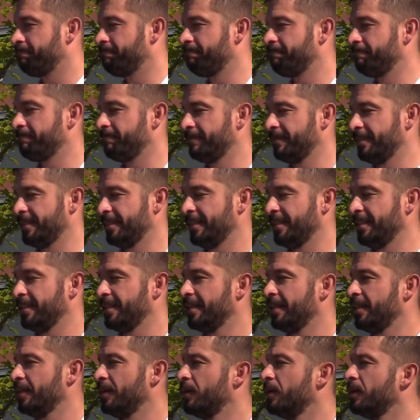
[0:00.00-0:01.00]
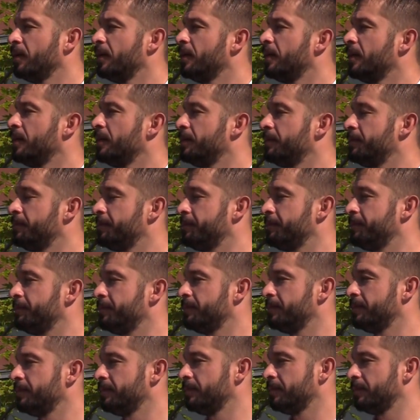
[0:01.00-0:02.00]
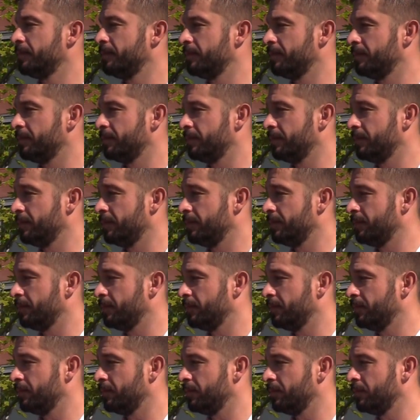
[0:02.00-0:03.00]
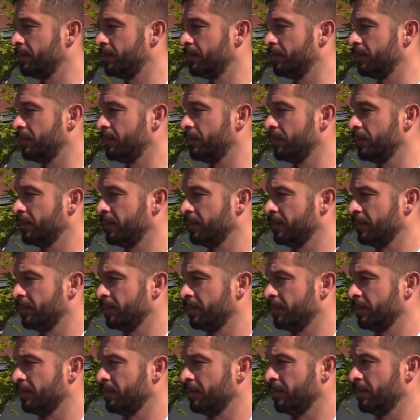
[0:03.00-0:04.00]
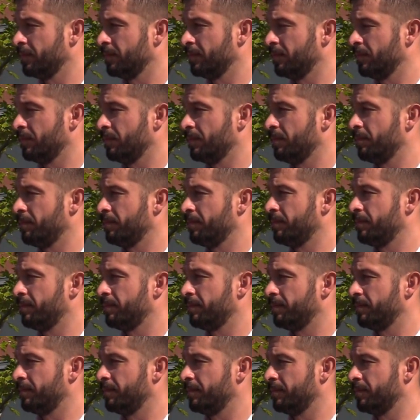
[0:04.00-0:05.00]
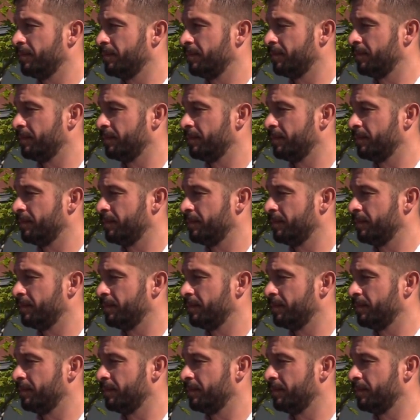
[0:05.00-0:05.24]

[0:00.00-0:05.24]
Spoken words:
This person isn't speaking.